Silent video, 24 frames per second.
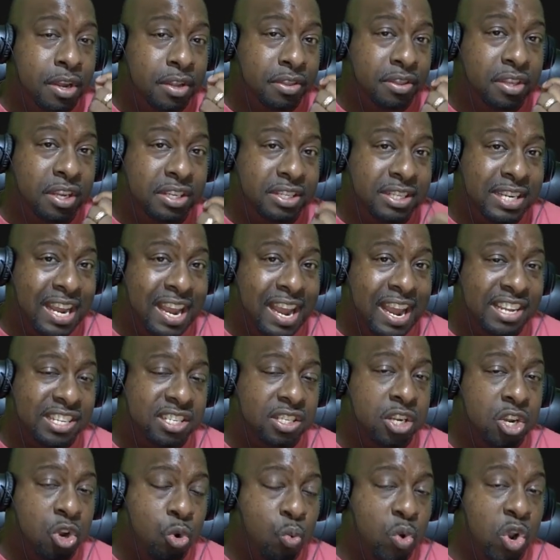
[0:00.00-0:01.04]
The
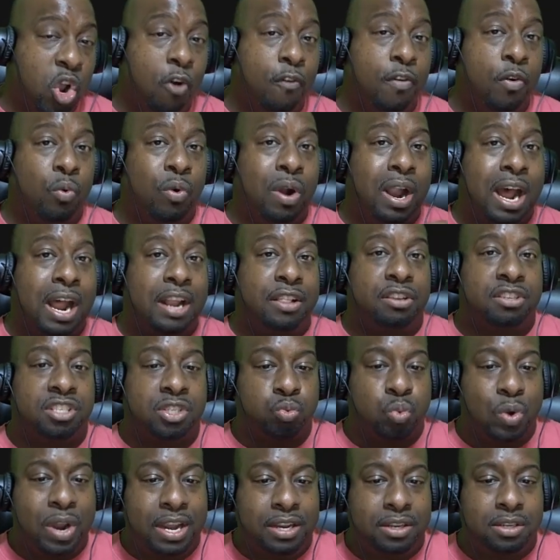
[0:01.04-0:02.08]
test will override the
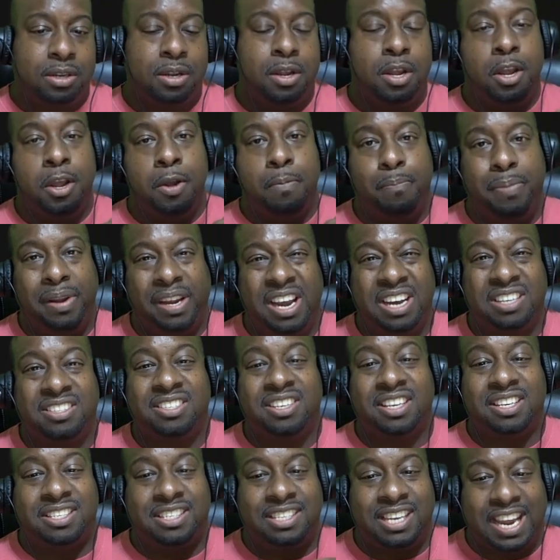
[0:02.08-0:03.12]
suite because
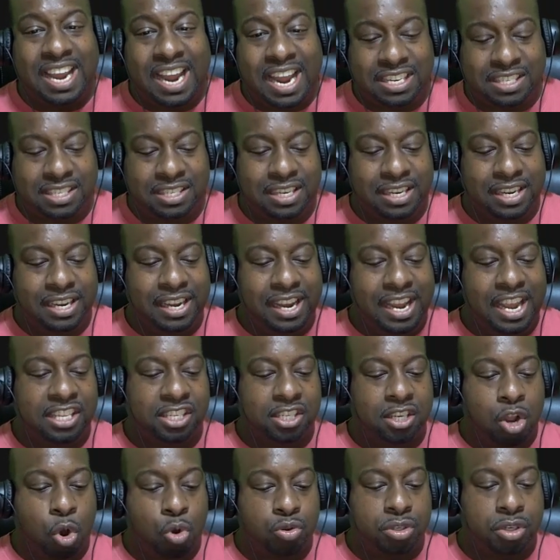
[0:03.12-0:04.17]
the test is
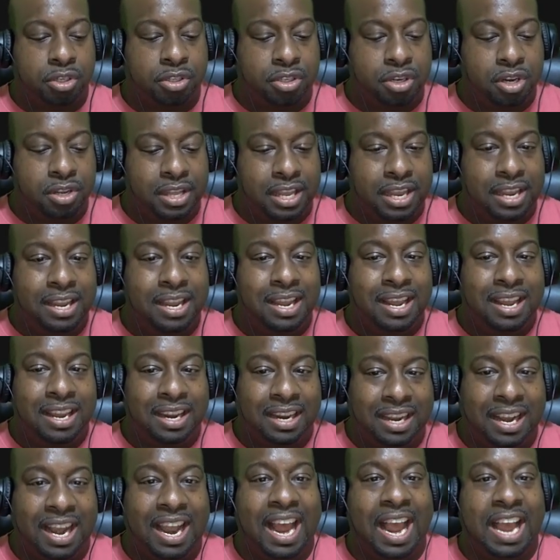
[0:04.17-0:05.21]
closer to the
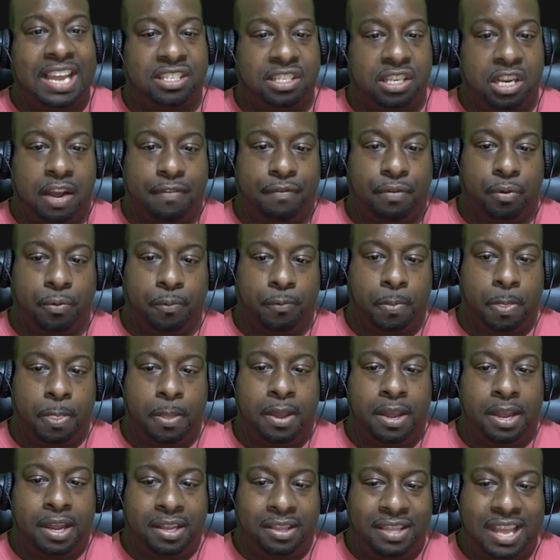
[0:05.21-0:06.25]
class level.
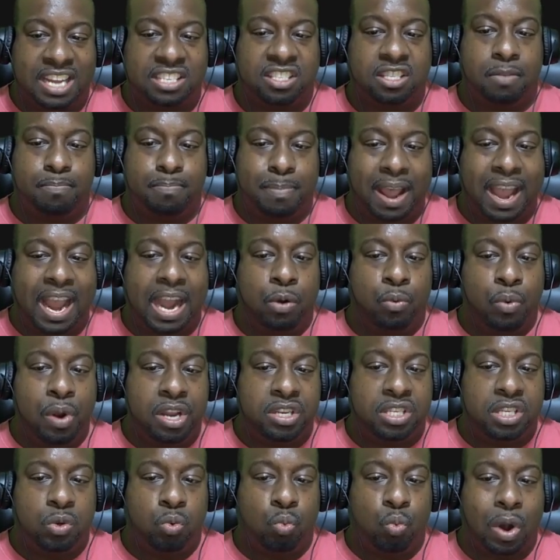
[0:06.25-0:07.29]
That's the main
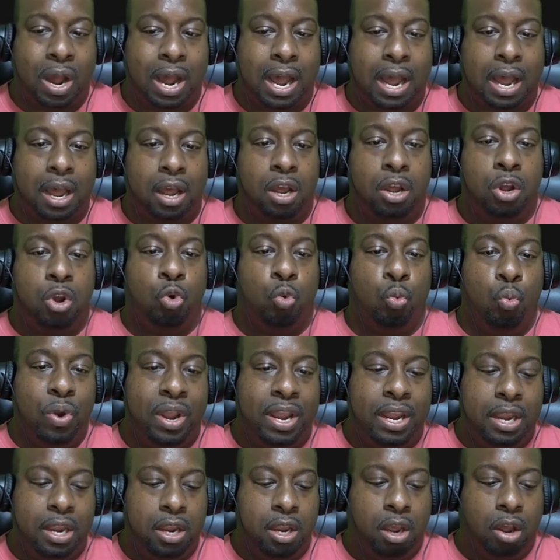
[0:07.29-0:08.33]
reason why
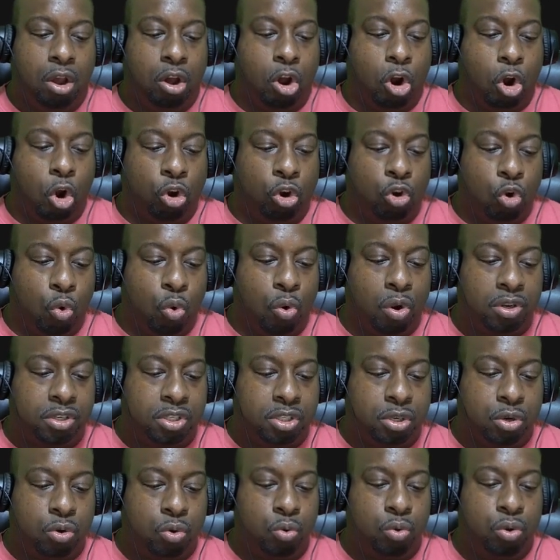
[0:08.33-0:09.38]
we are going
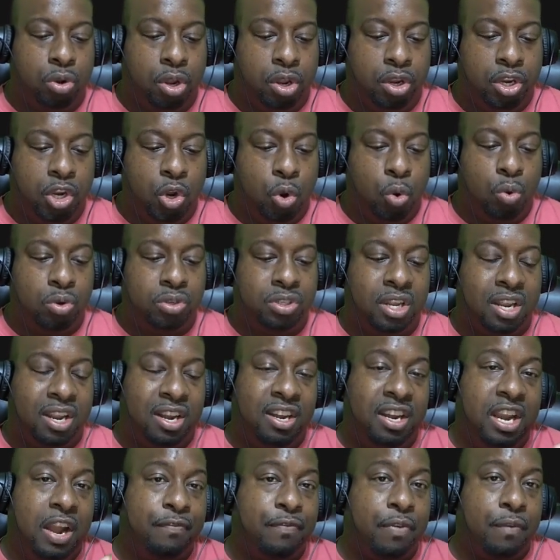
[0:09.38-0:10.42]
to use
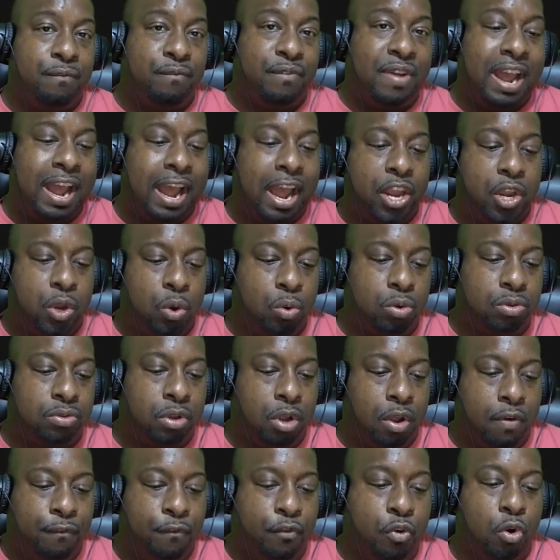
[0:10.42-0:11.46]
different values
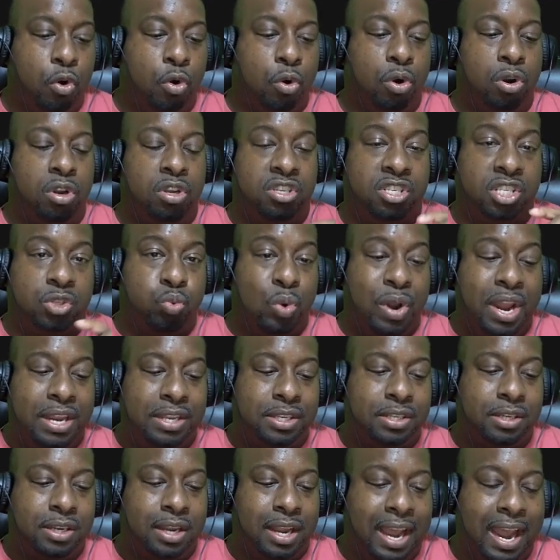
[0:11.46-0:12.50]
for
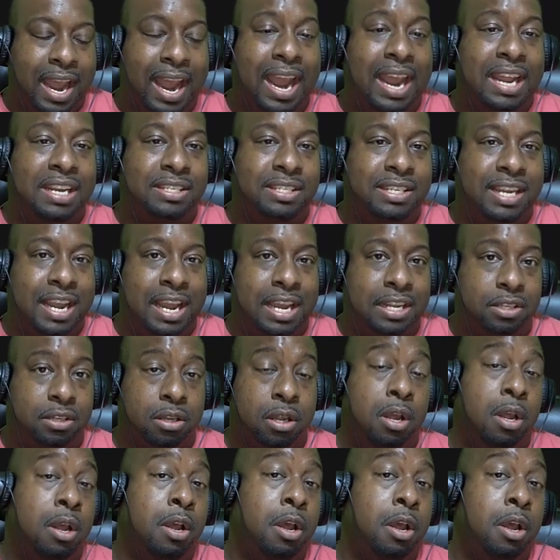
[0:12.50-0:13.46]
suites and tests,